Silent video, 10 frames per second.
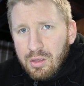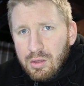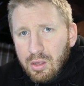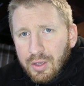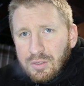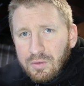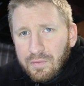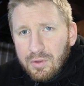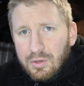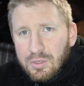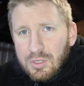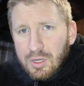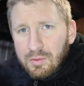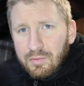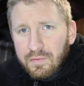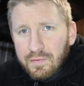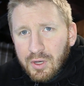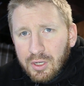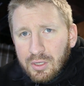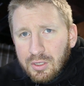Unless if you're some
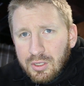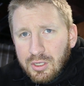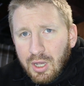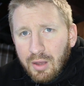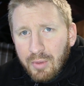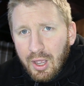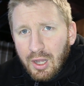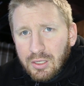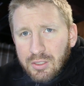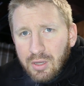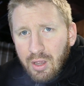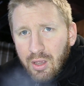fucking dumbass.